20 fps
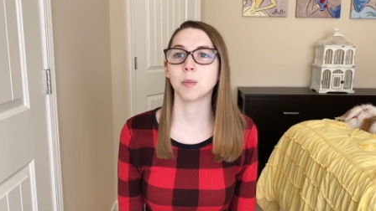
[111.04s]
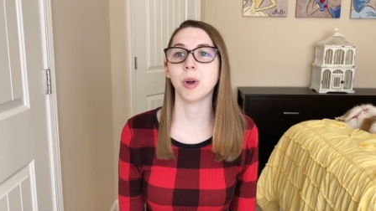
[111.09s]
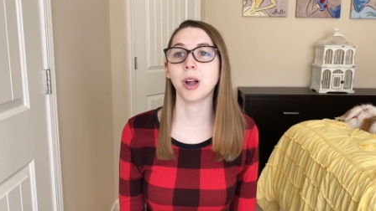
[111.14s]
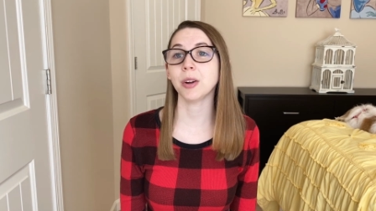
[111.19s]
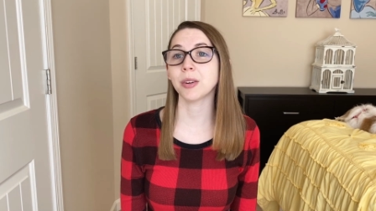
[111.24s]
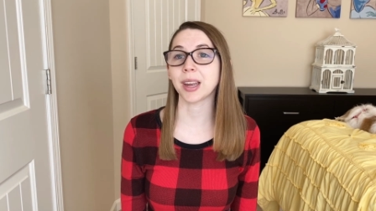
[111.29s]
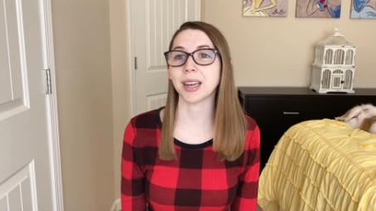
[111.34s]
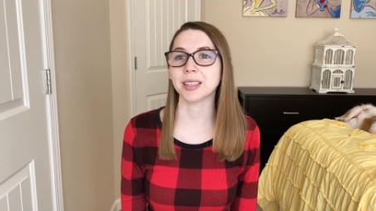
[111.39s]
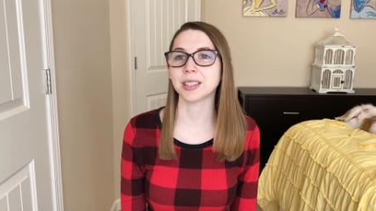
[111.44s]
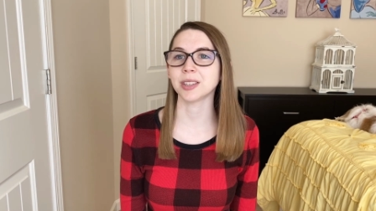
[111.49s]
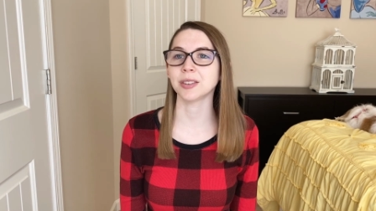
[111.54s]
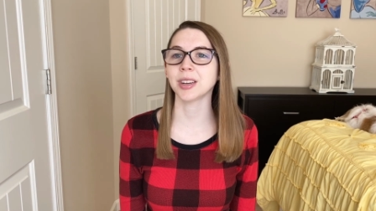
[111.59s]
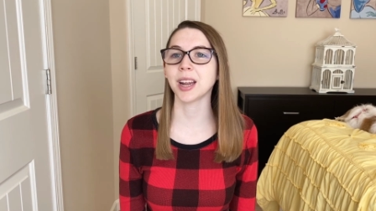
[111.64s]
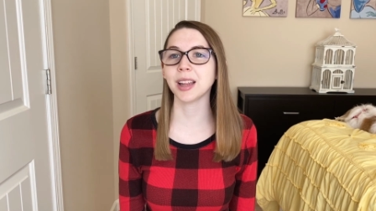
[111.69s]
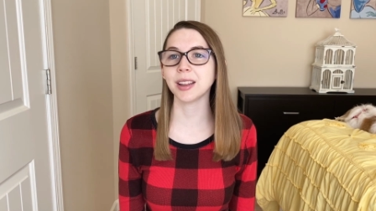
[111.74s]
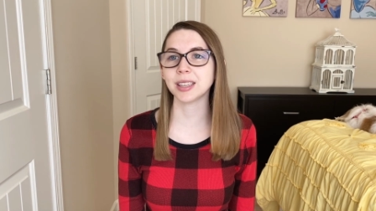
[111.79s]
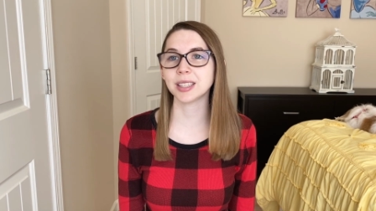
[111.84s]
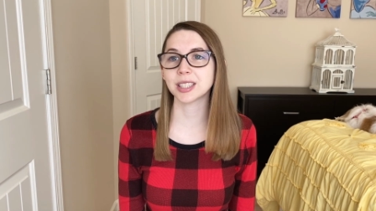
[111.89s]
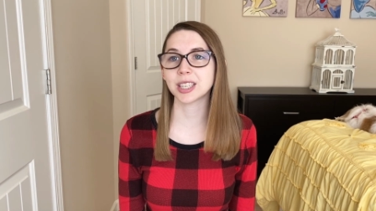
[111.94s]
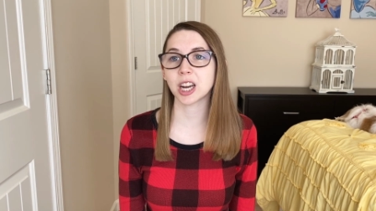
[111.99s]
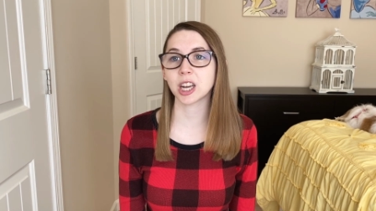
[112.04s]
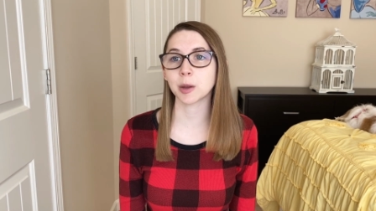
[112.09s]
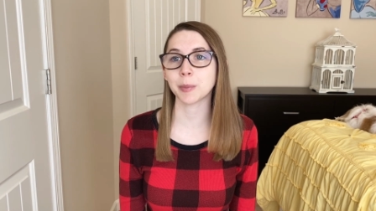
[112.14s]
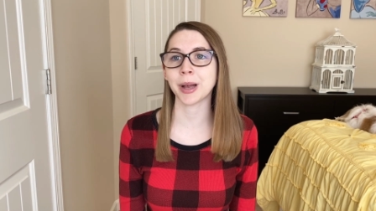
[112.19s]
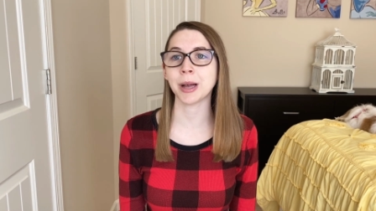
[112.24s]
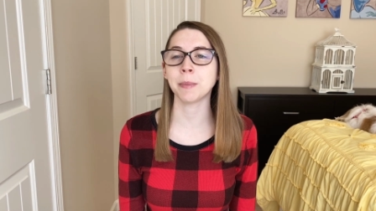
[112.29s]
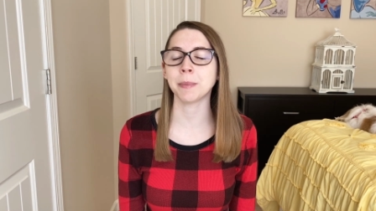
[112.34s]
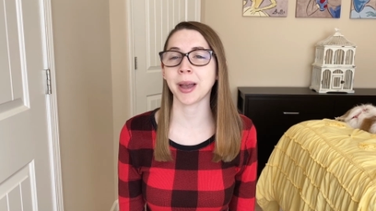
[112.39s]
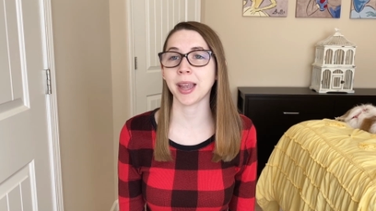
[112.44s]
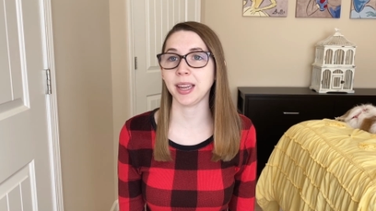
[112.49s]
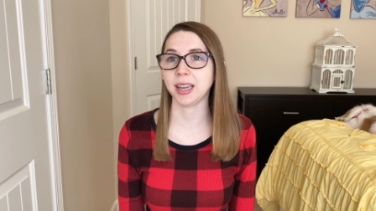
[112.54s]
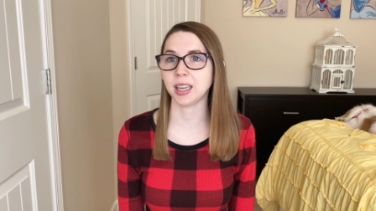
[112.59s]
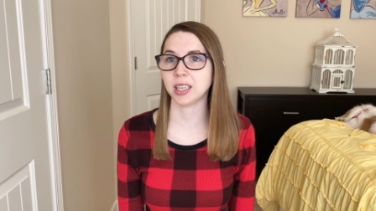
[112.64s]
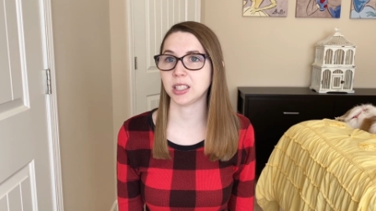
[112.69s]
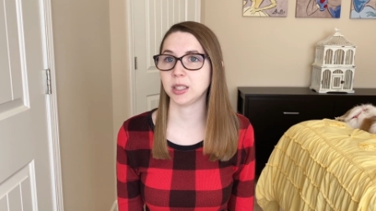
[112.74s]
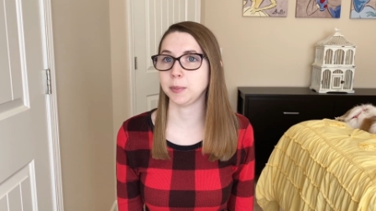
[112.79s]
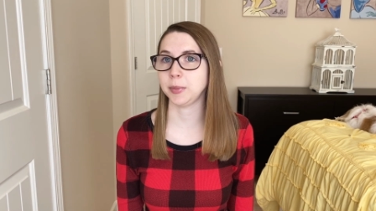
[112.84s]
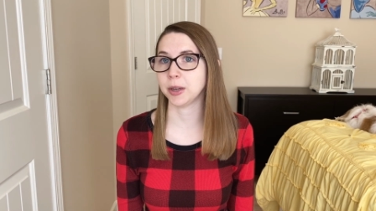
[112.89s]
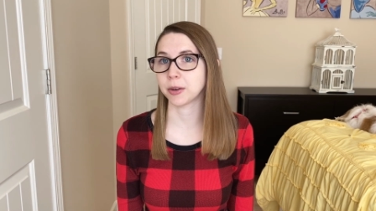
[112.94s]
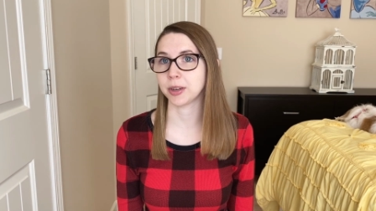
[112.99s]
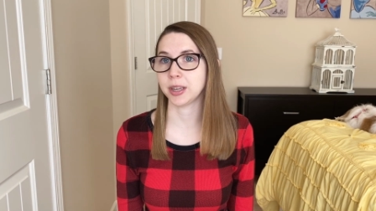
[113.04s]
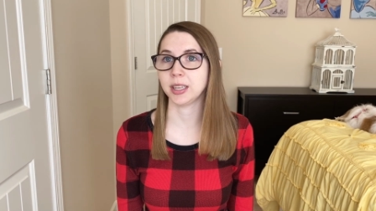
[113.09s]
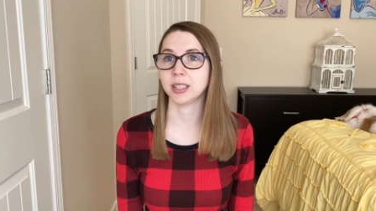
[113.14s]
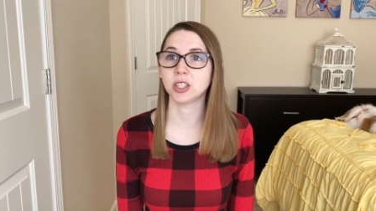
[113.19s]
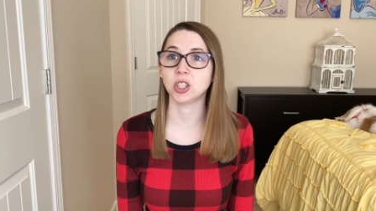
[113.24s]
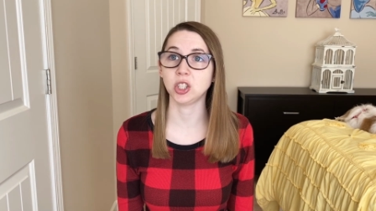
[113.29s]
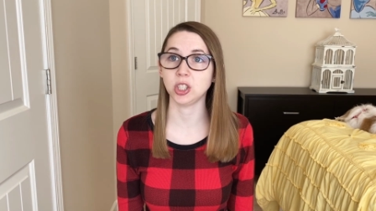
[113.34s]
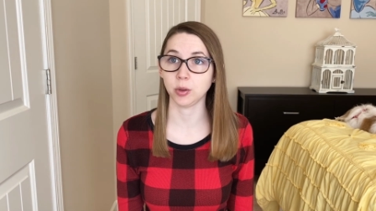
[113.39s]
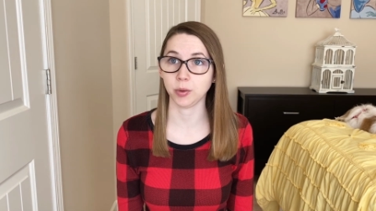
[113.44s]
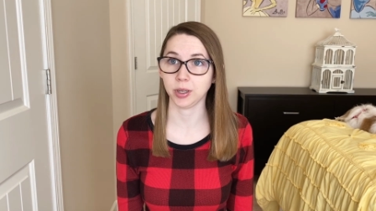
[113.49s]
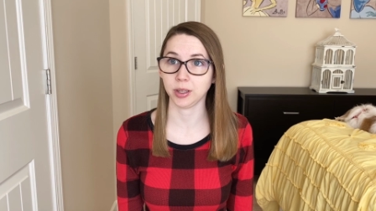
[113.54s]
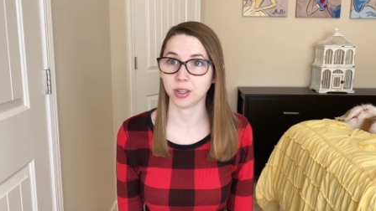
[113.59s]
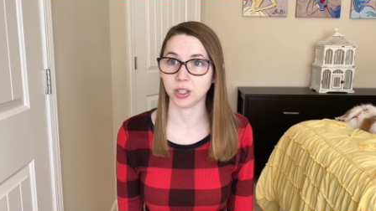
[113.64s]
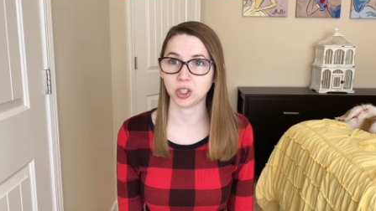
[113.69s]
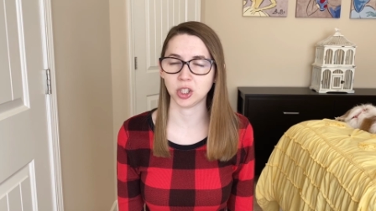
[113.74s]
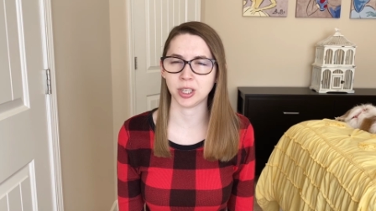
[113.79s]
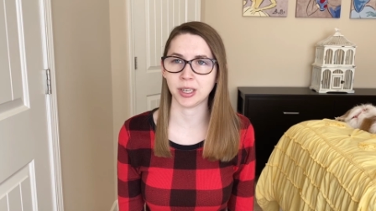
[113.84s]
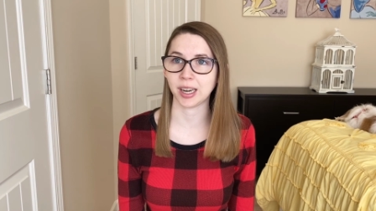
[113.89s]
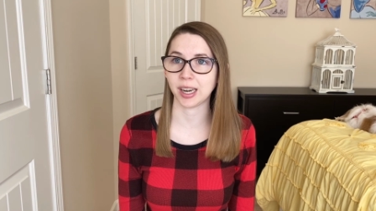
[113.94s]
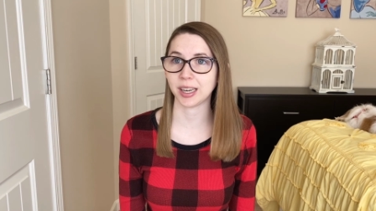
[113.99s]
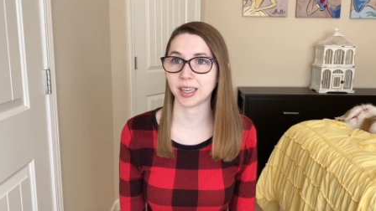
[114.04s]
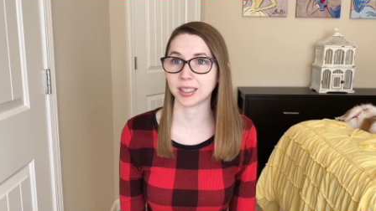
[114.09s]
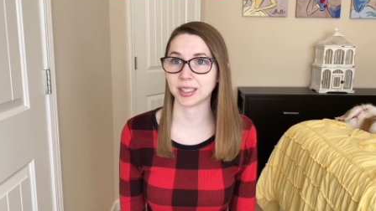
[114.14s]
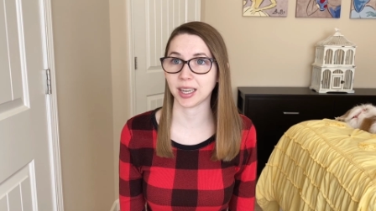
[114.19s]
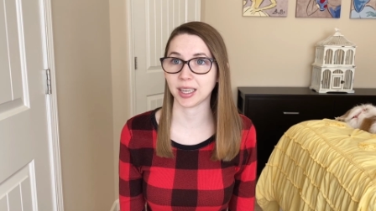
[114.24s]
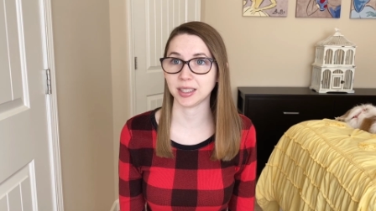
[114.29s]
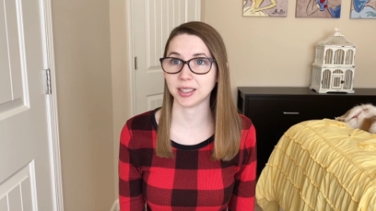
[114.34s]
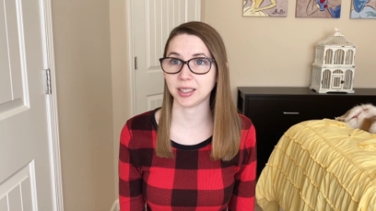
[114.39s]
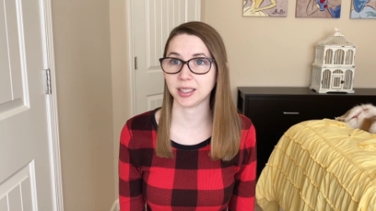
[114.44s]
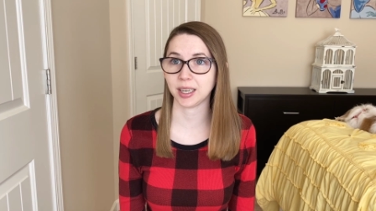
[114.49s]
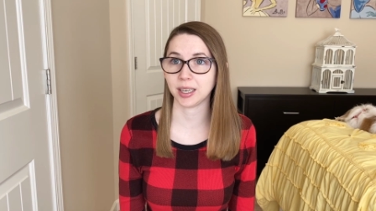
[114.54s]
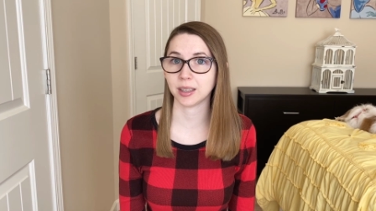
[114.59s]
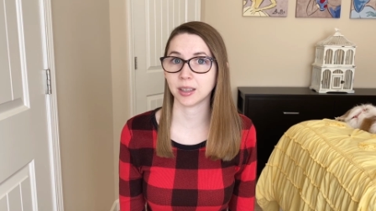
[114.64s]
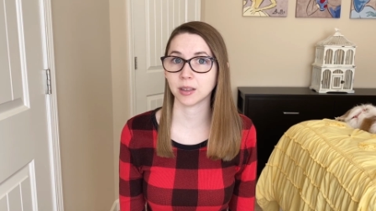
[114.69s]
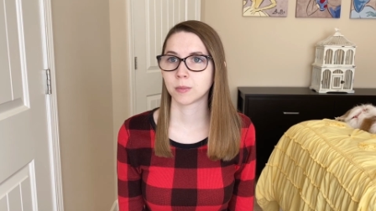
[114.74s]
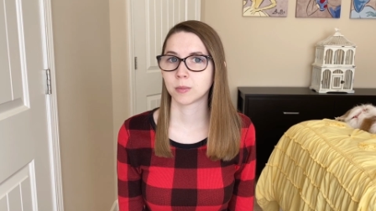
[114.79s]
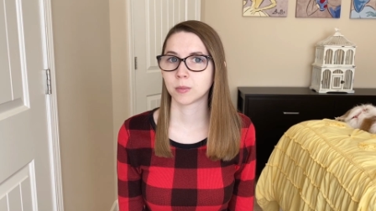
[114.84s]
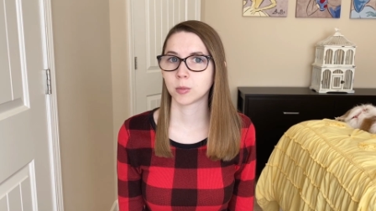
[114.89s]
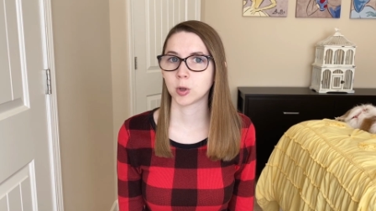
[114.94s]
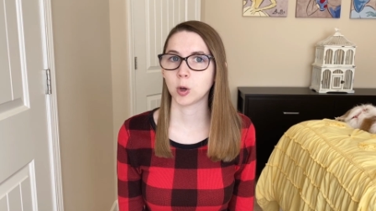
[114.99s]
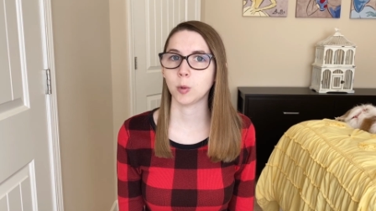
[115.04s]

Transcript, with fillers: Okay, so now let's talk about my experience doing the genetic testing.